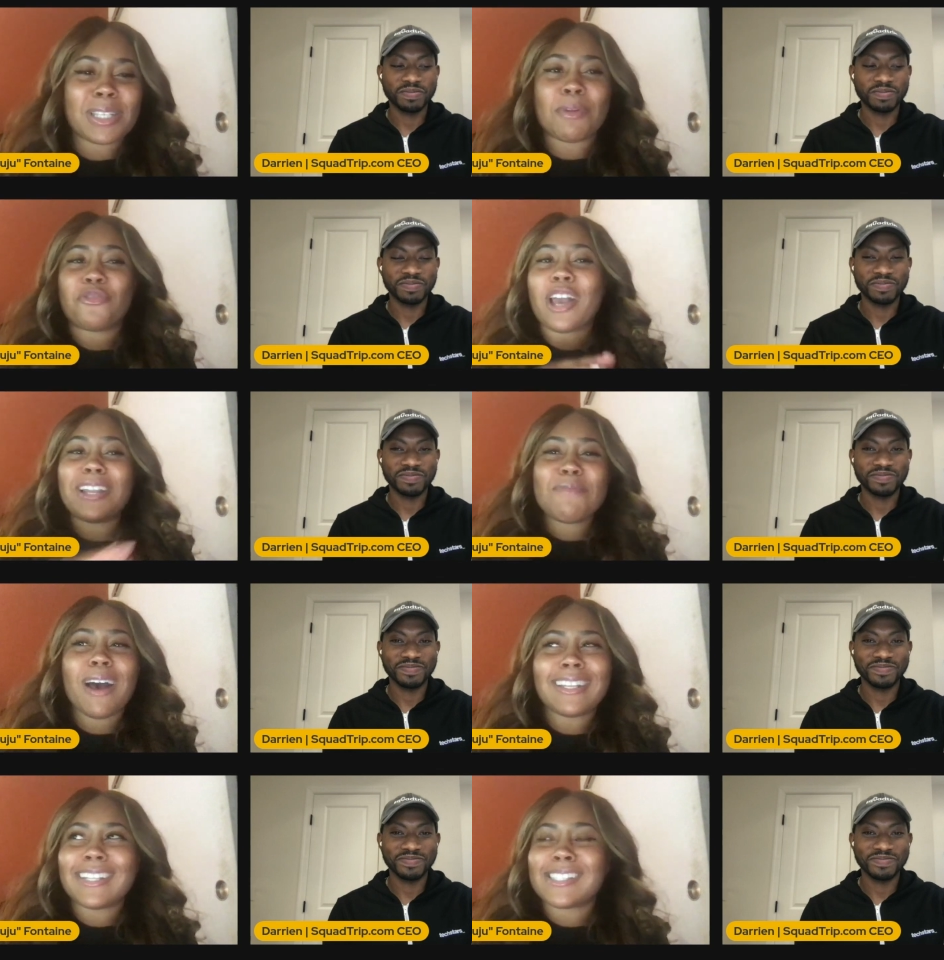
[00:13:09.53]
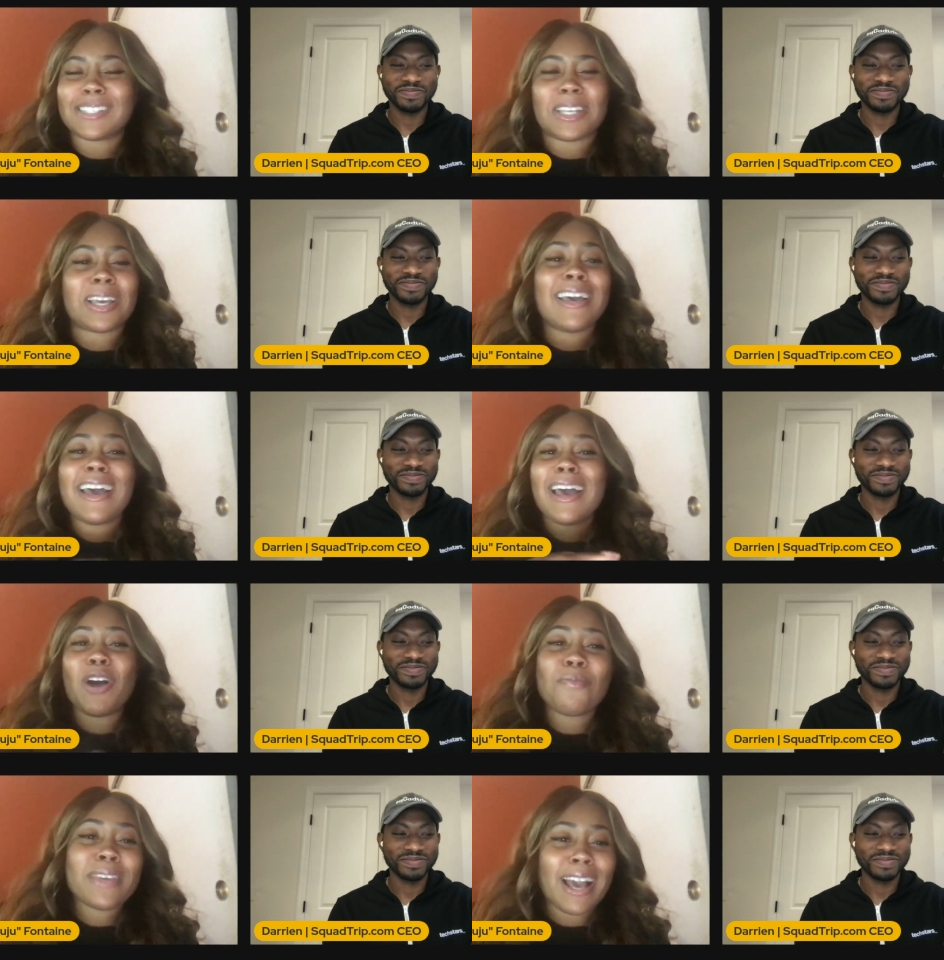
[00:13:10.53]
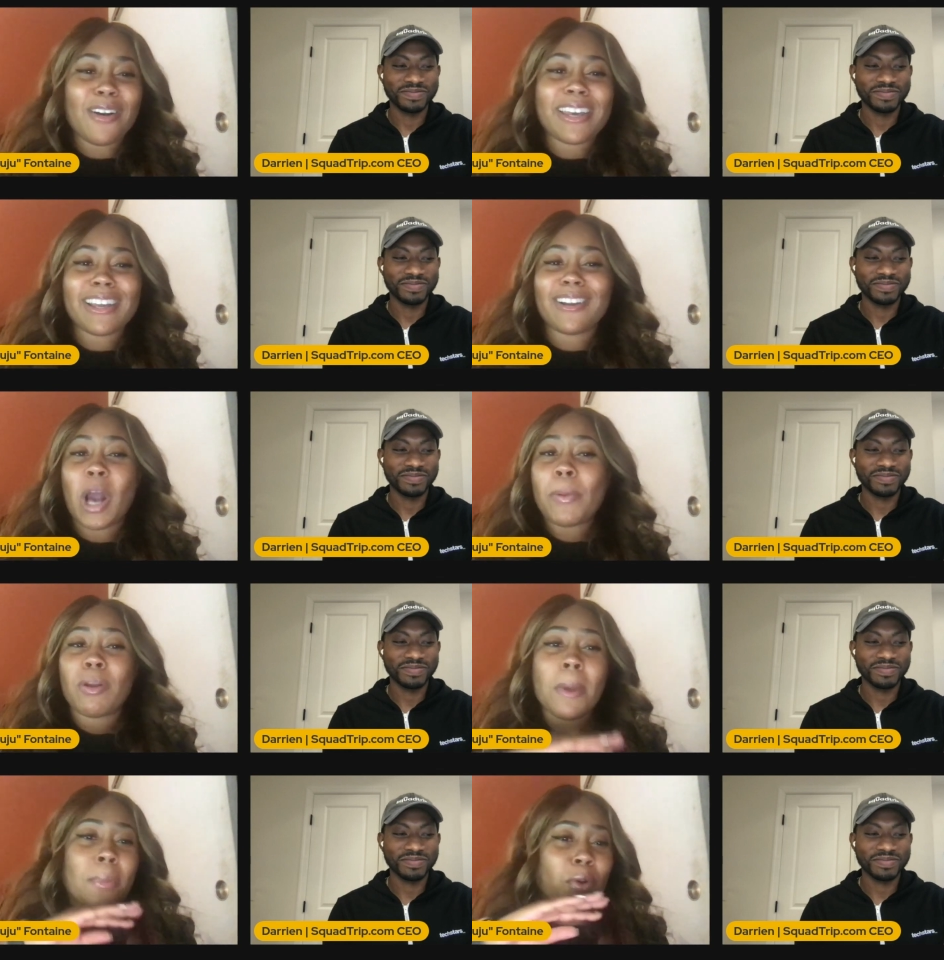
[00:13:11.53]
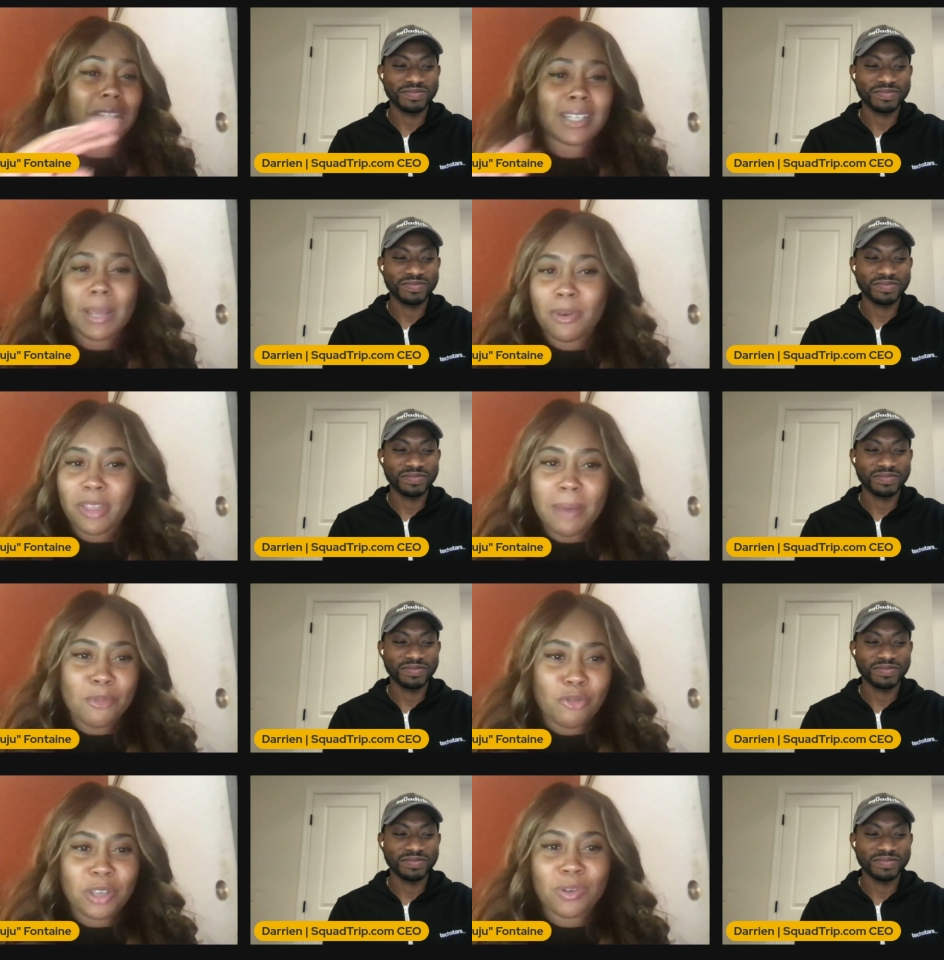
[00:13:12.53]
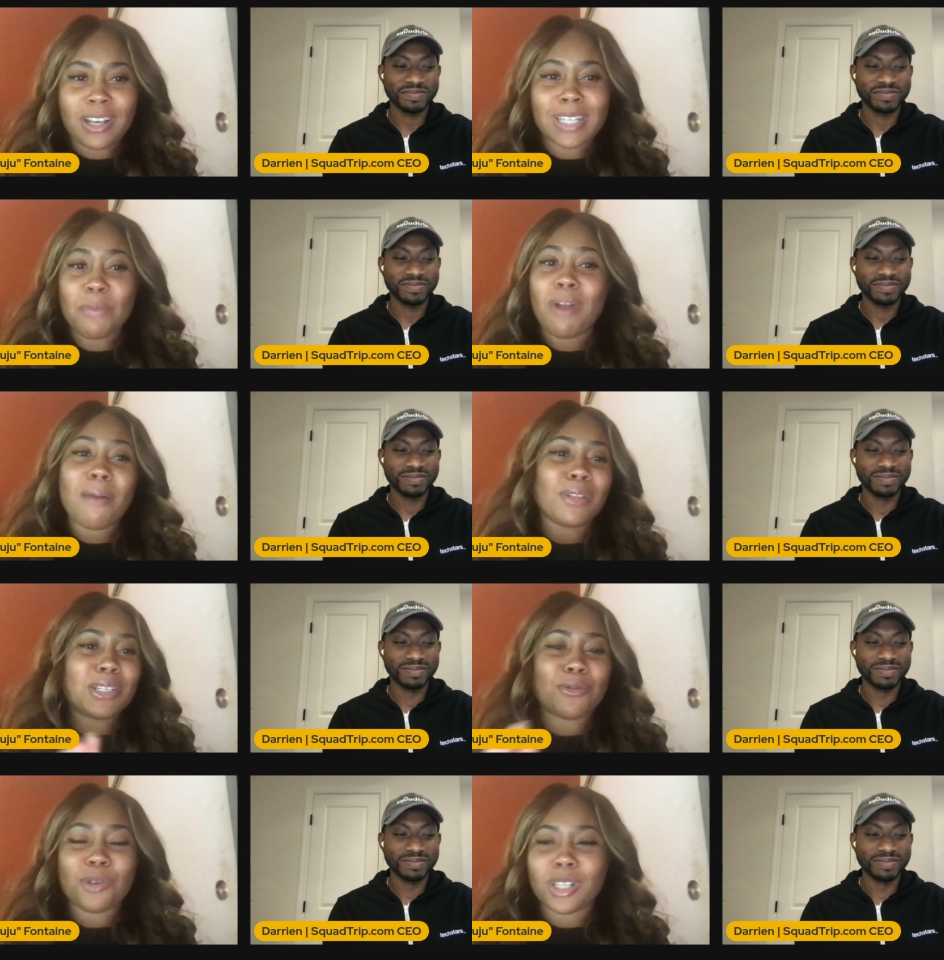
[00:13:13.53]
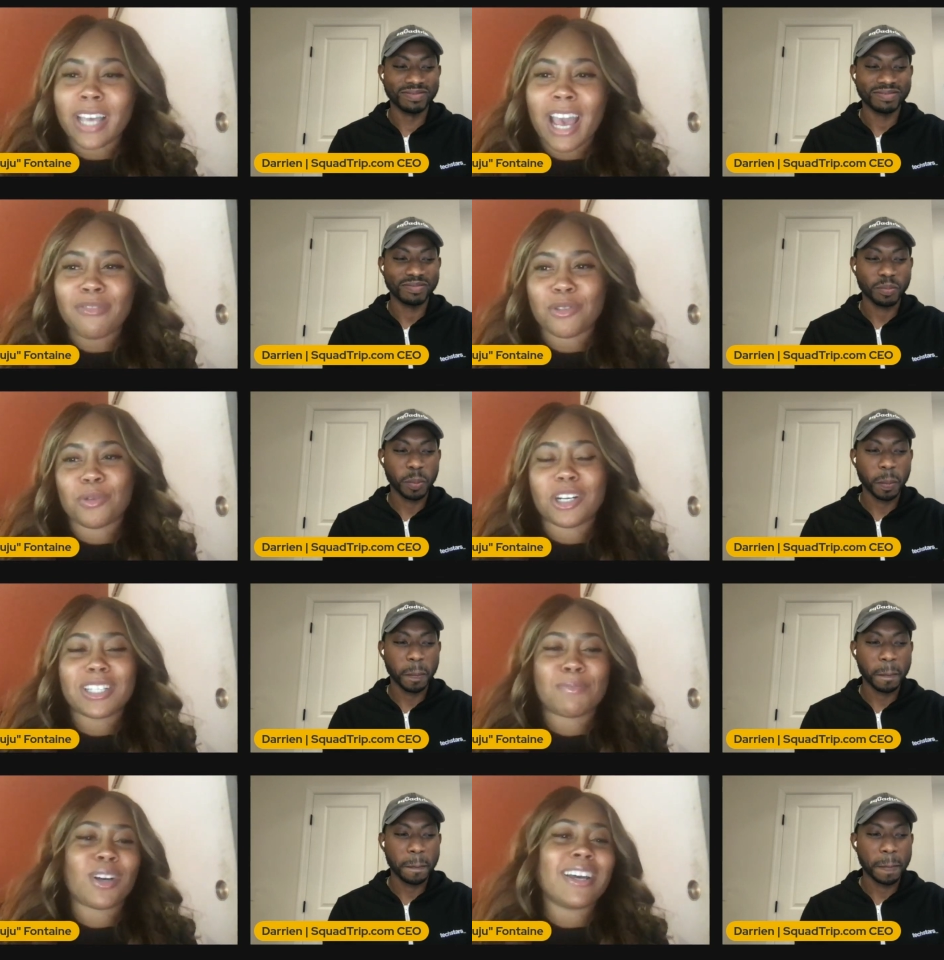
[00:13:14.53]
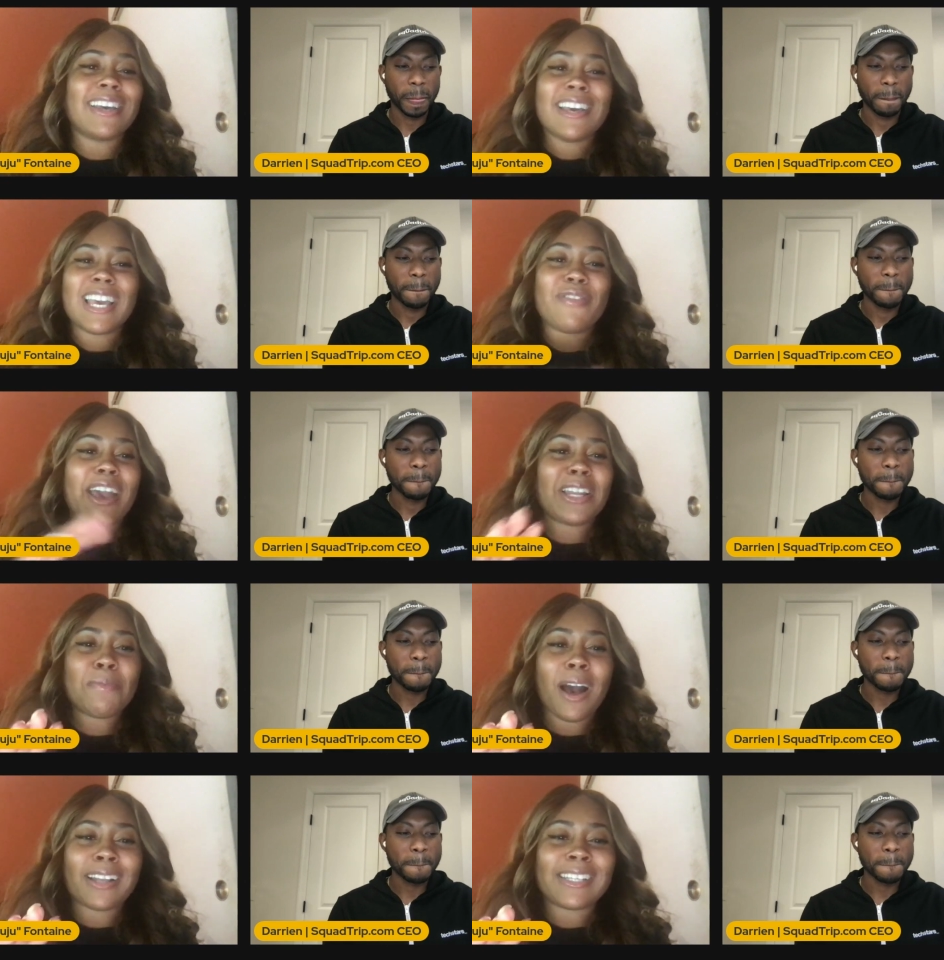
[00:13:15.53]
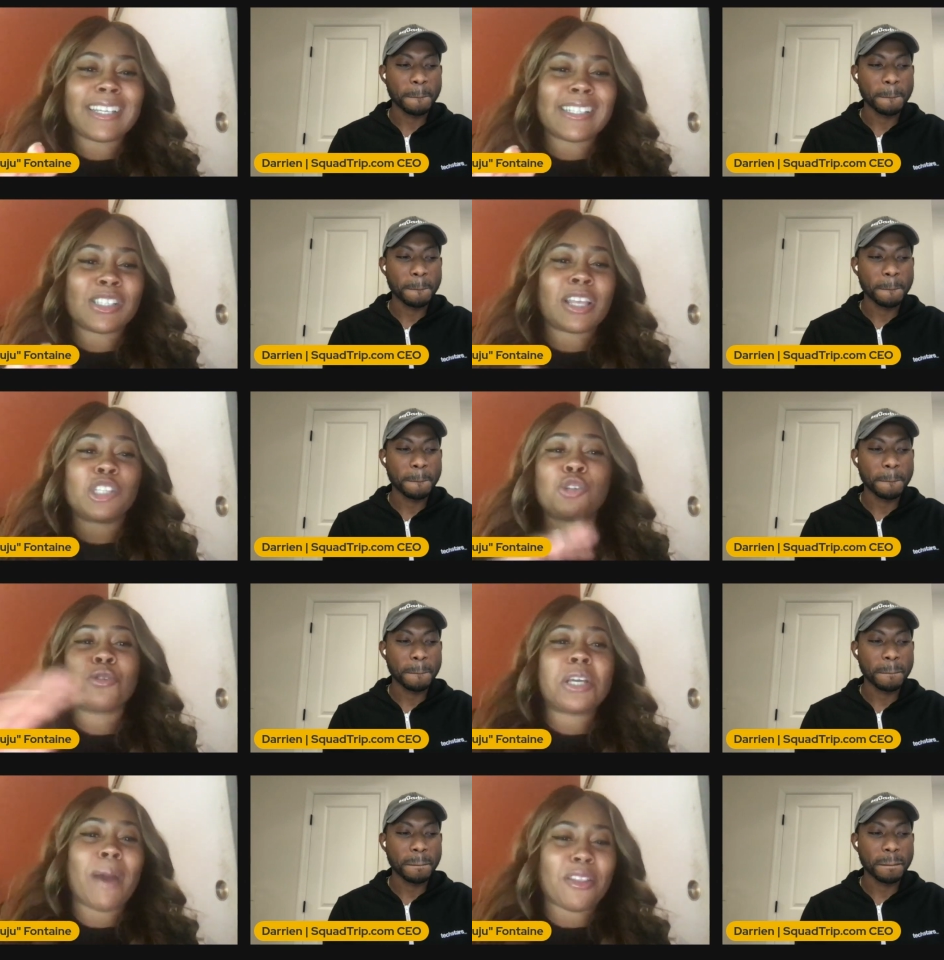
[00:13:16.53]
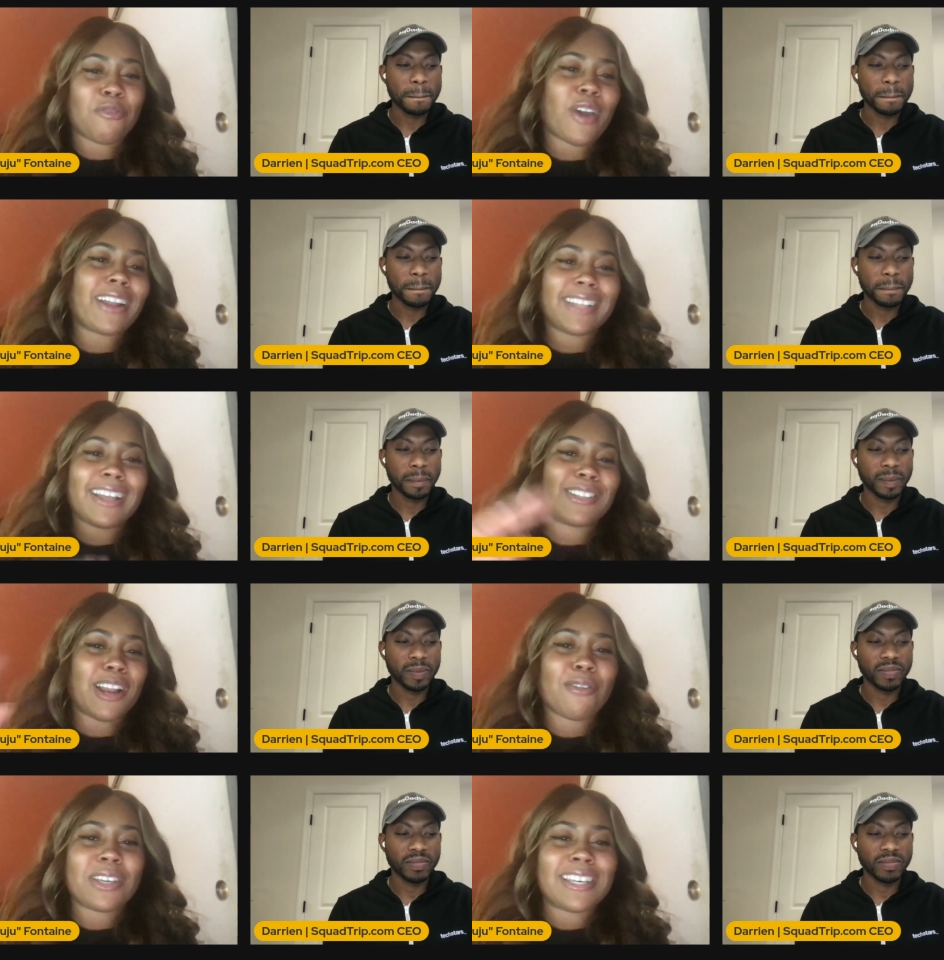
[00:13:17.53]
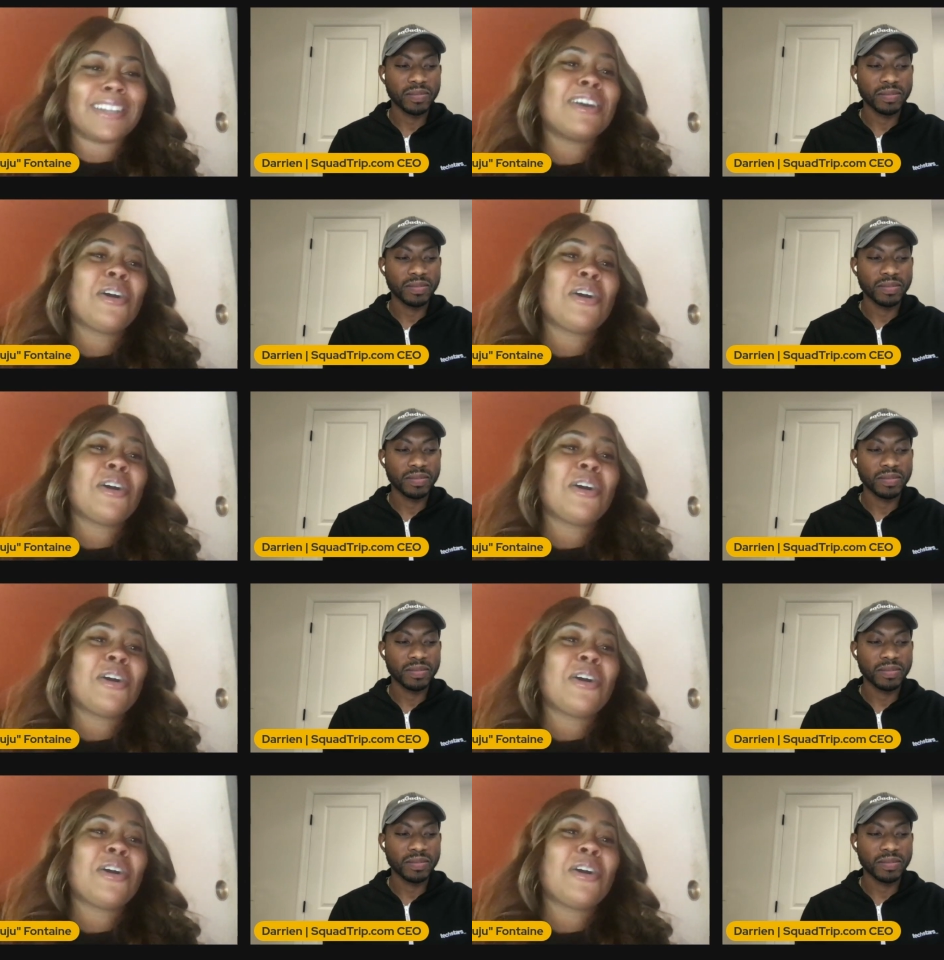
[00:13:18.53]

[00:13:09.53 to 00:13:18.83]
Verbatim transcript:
Speaker 1: But for anybody listening, help me out here. Help me remember what the name of that movie was. I'll probably Google it afterwards. But if anybody is intrigued by the fact that Darrien